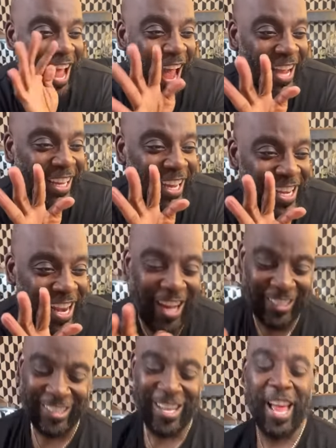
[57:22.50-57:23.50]
I
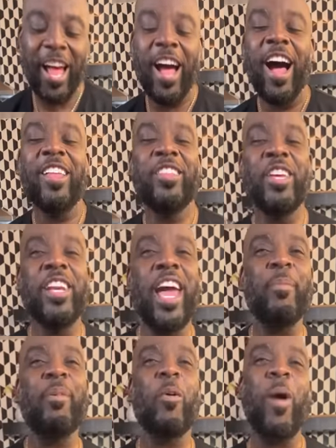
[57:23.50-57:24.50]
cannot. The
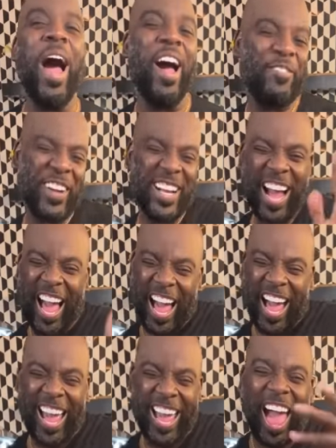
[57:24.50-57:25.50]
name of the I
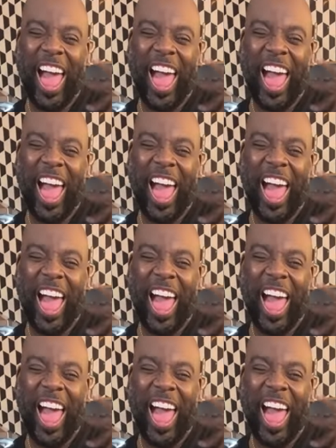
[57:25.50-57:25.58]
forgot.